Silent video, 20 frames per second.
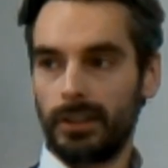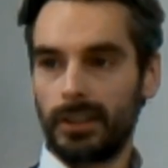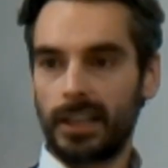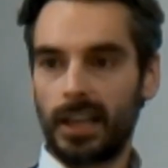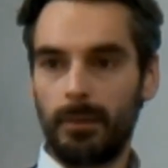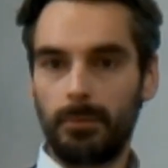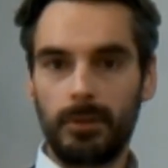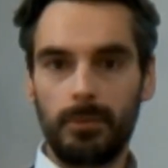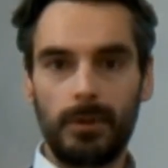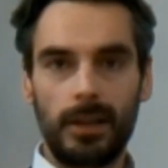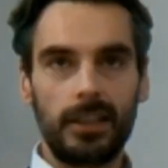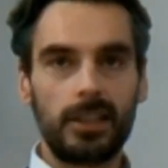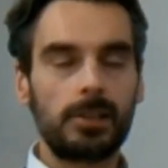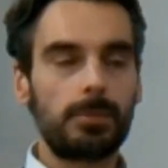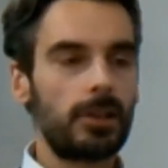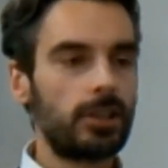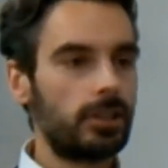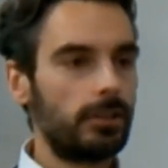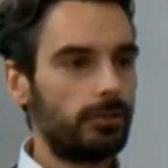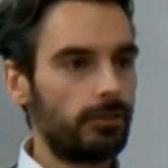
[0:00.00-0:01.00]
that can be made,
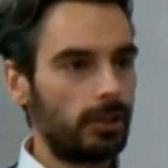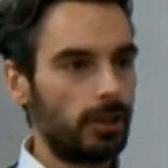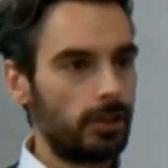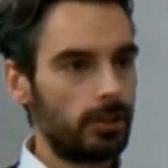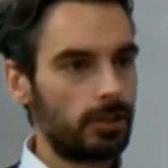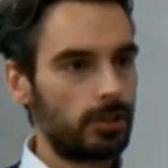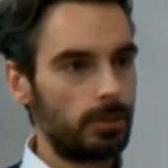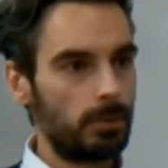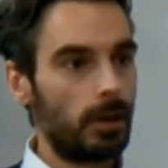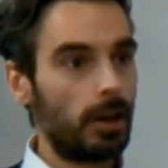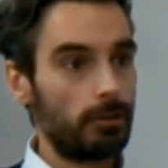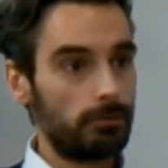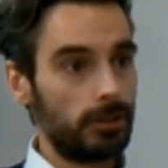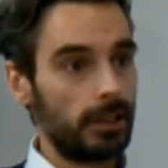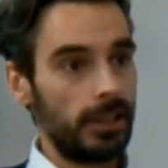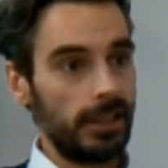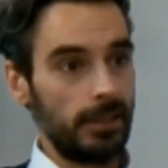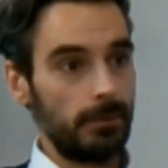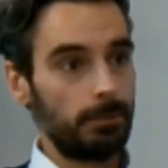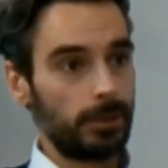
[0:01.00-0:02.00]
especially for those who are
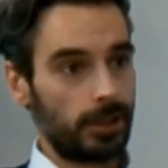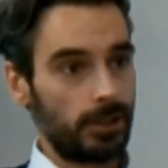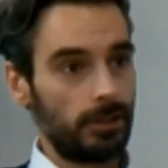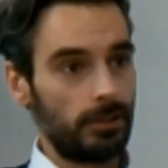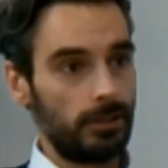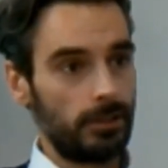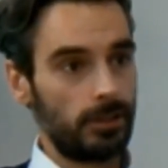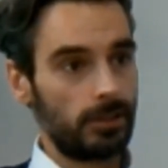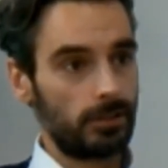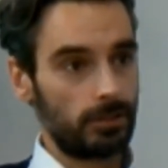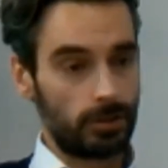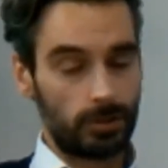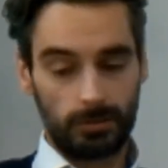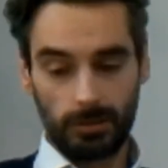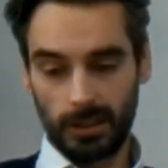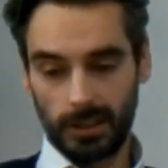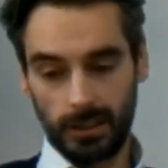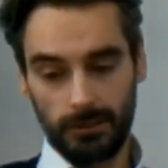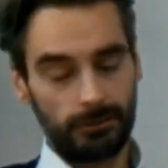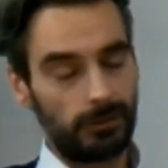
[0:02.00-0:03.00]
really impecunious or
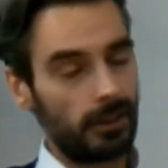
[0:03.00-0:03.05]
struggling